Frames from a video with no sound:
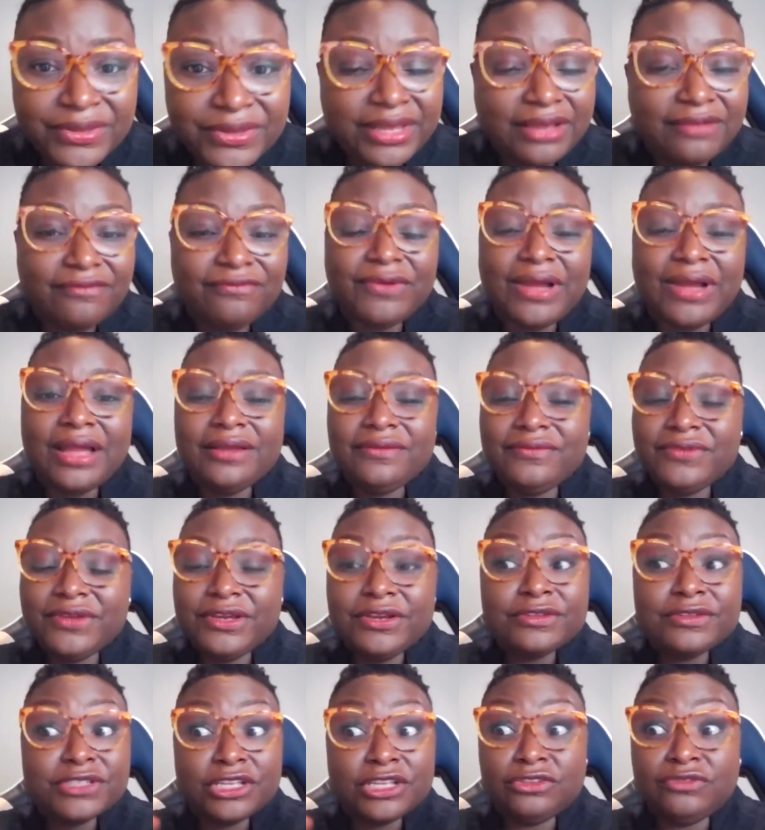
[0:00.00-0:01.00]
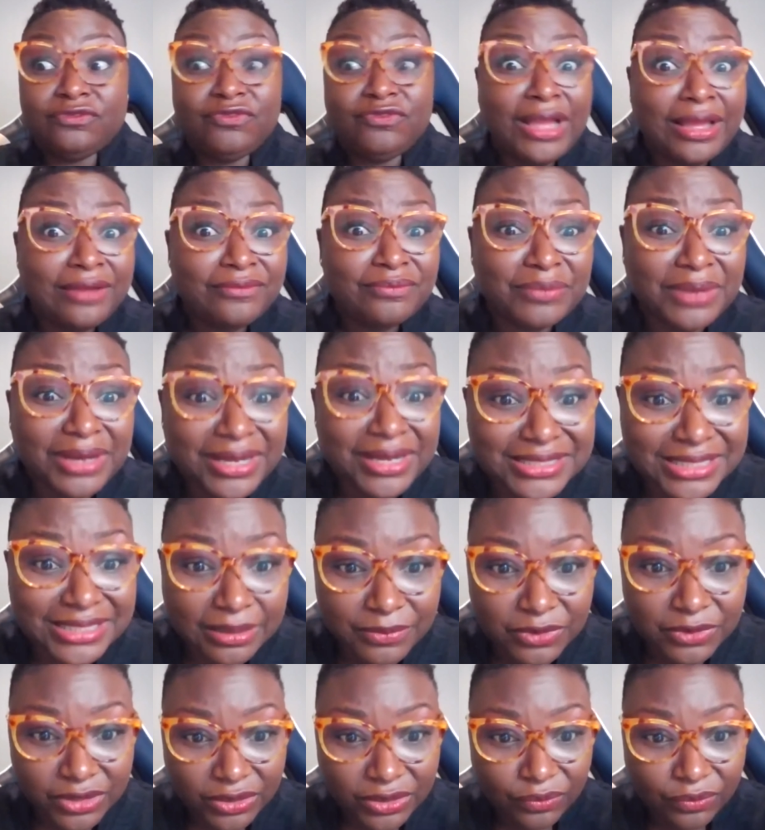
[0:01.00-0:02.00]
In 5 years, in 5 months,
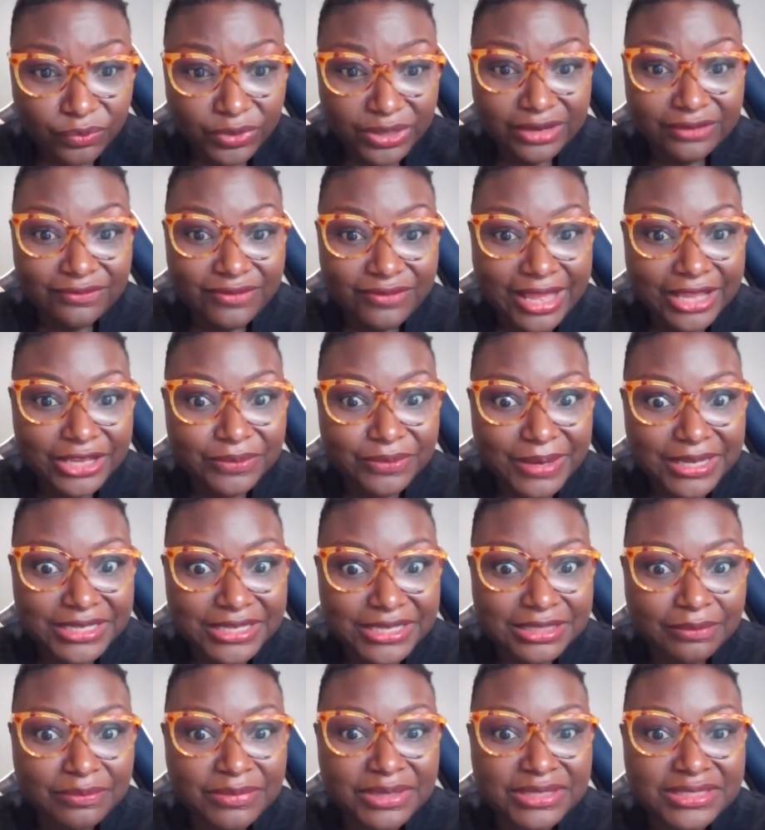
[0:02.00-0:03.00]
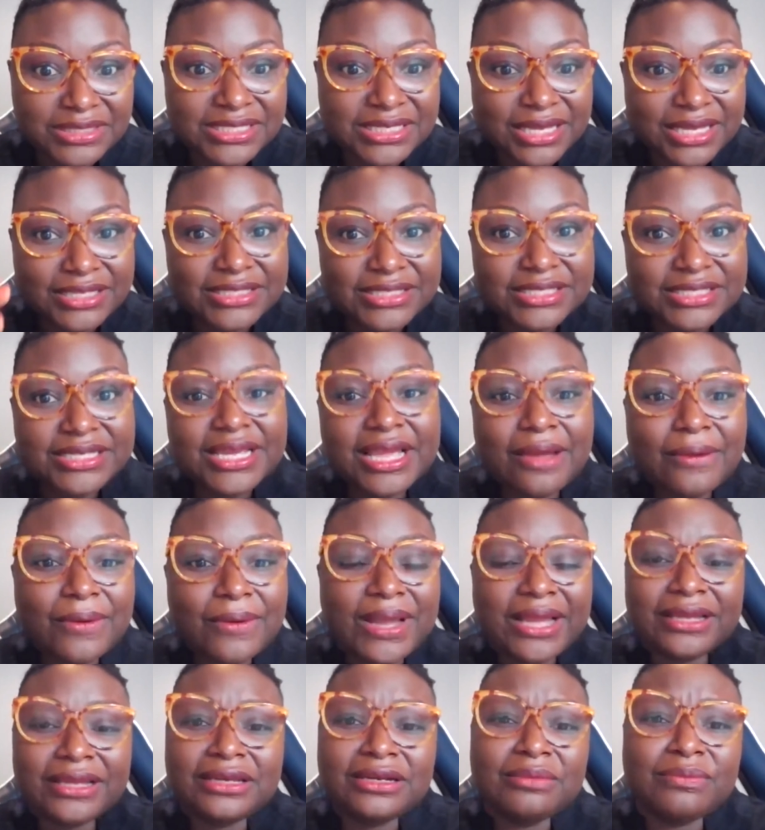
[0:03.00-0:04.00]
I'm going to reevaluate something and see how
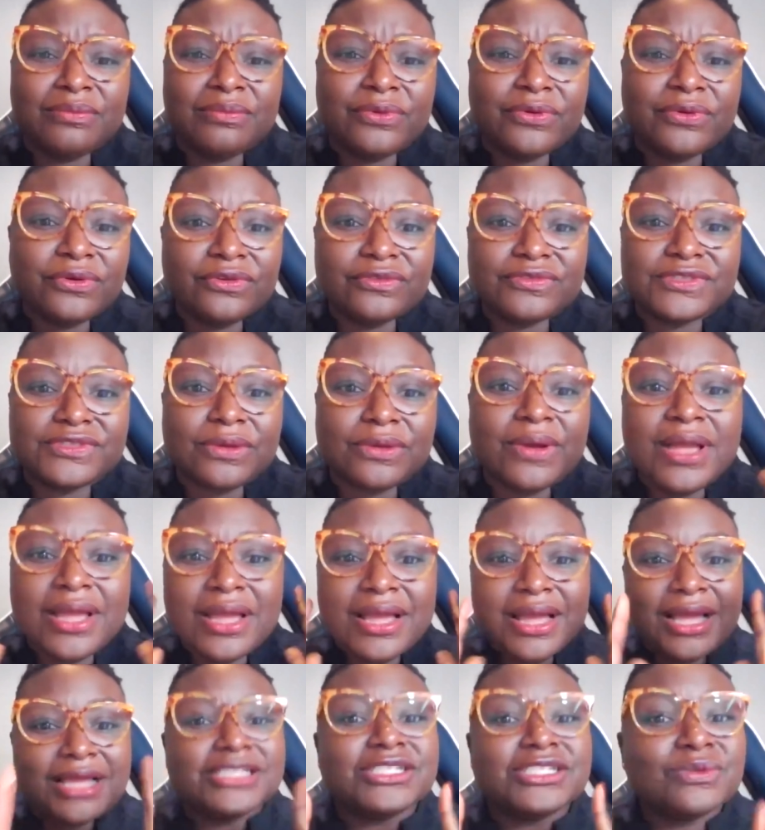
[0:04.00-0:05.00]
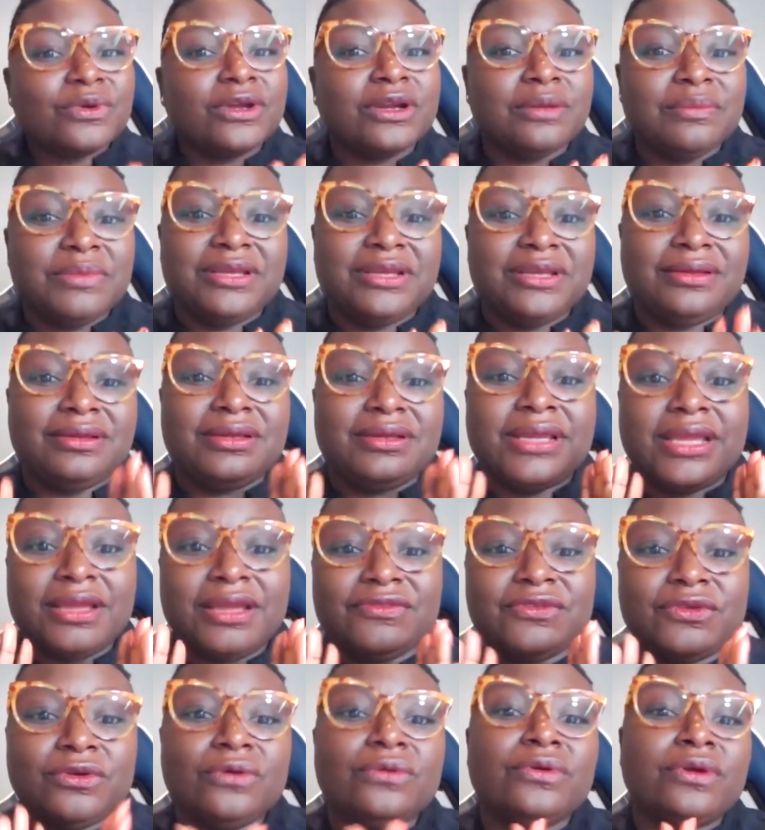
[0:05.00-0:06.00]
I can improve. So I just want to
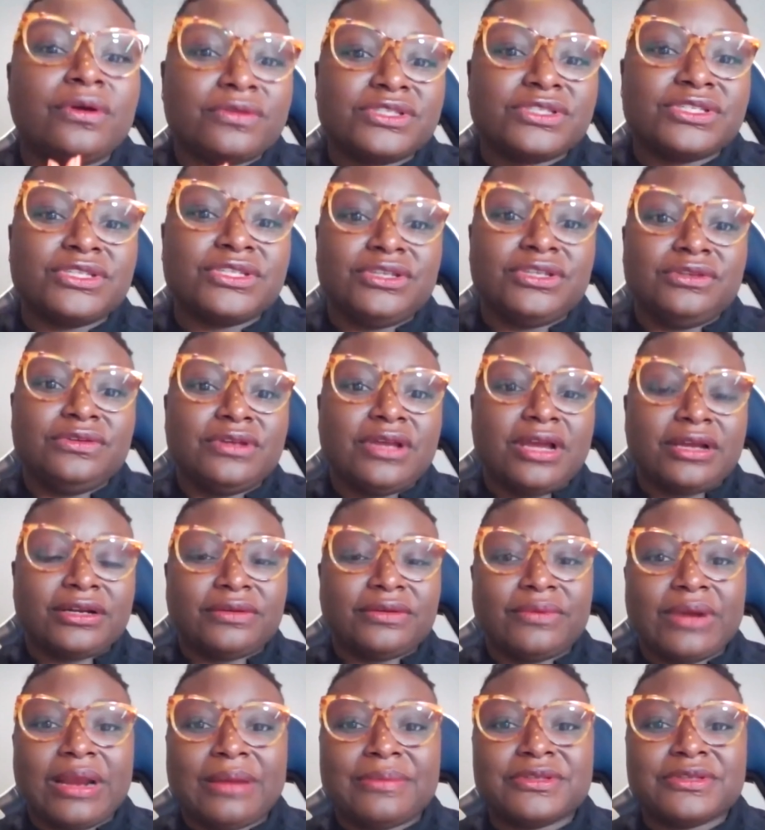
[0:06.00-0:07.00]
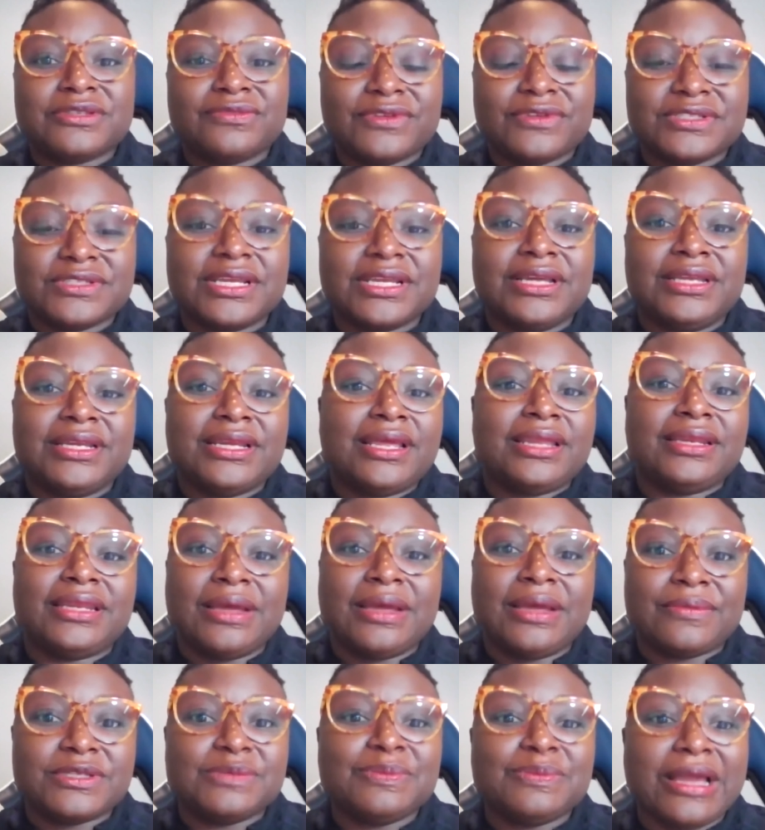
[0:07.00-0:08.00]
give kudos to you, Dr. Roberts, for saying that.
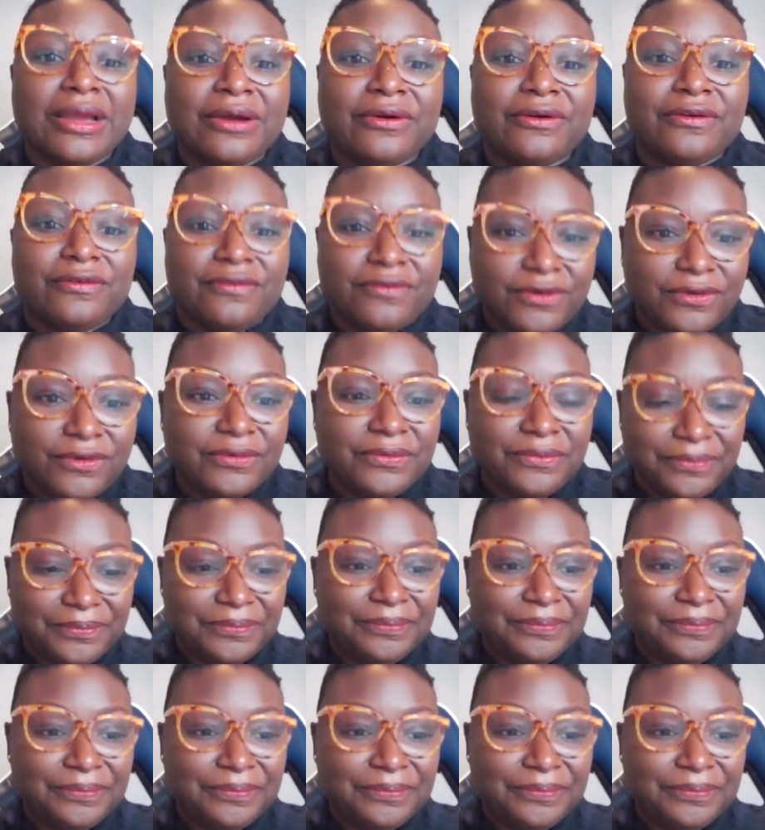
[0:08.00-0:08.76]
That was powerful.